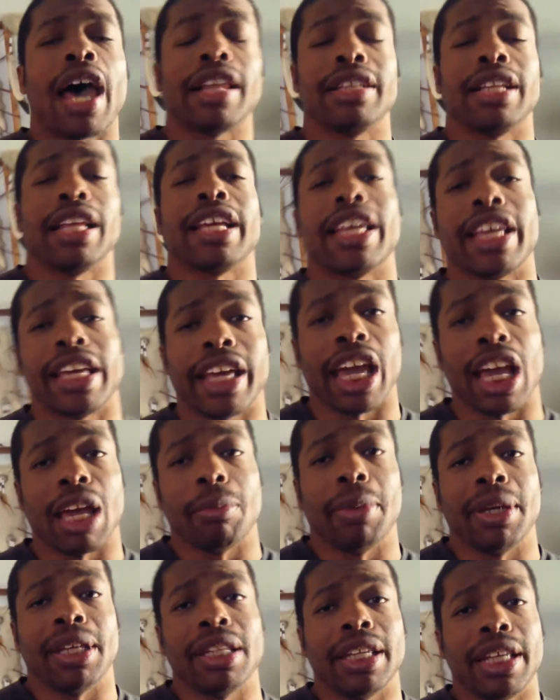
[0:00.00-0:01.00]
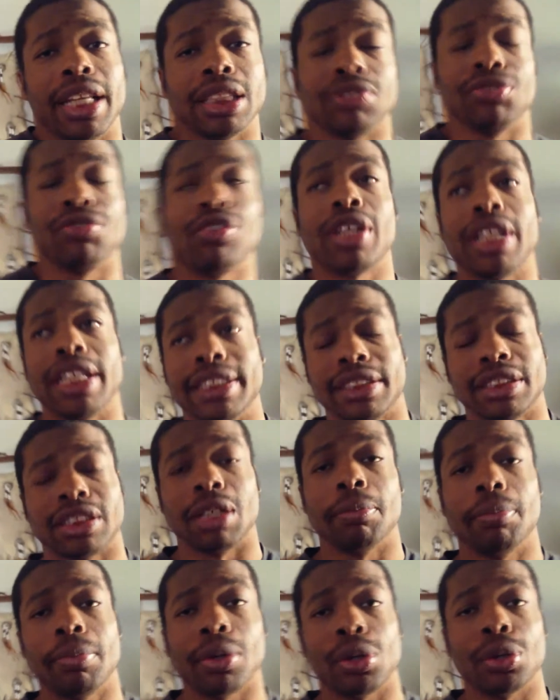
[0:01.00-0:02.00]
I like gaming. It's really
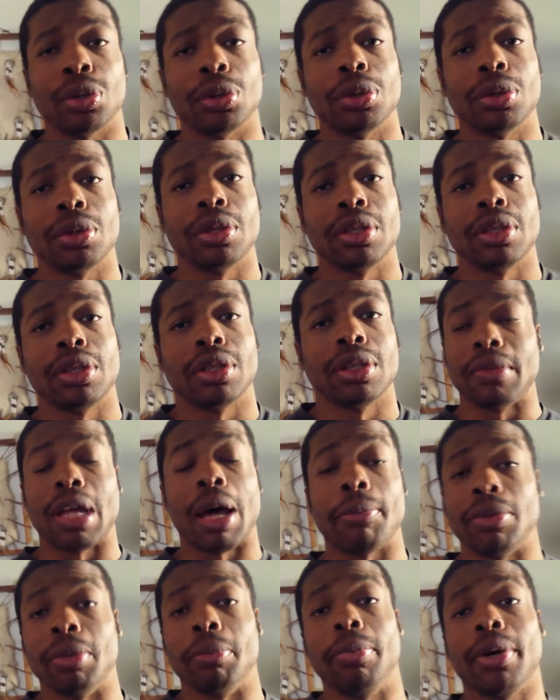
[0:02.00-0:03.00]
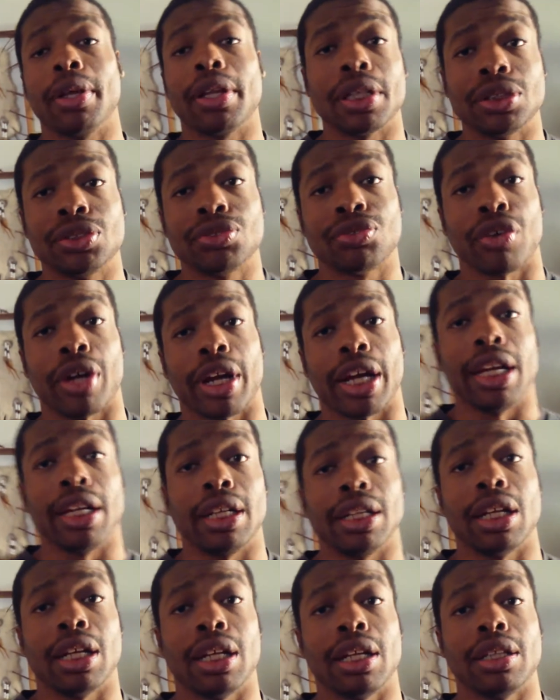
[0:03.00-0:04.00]
simple. I'm the Bullet
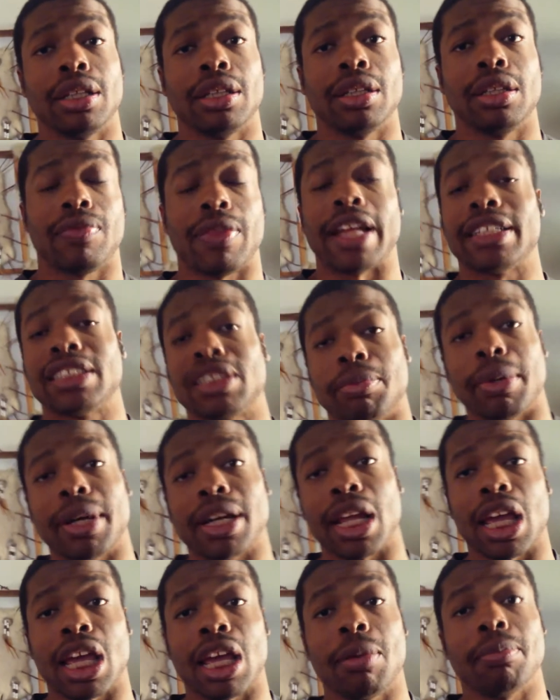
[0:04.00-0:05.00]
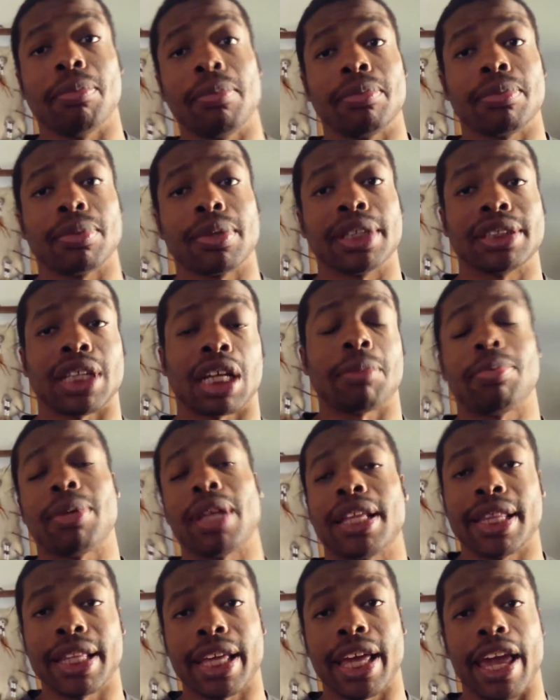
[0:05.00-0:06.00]
Train. That's my name because I
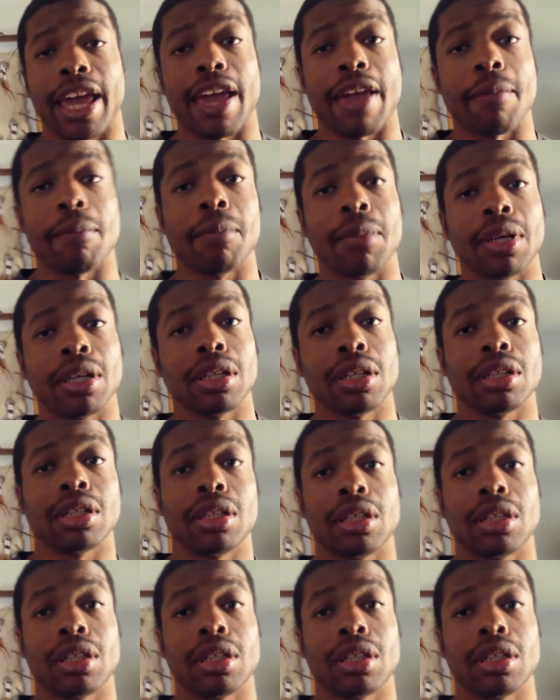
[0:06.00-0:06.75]
play the game.